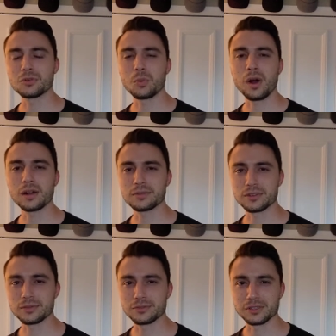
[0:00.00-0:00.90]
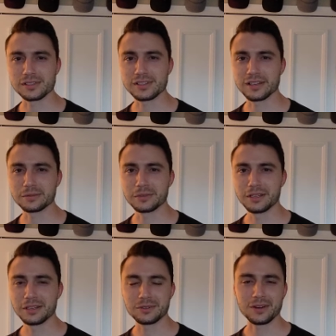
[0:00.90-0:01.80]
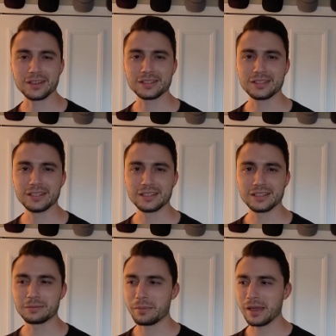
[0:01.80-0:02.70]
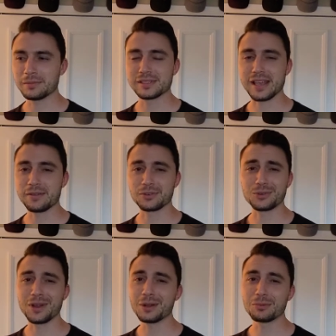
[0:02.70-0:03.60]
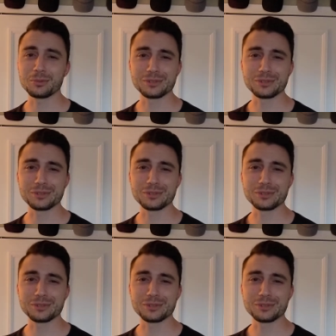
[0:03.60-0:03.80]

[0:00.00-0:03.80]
to walk for the first time, right? Like babies have incredible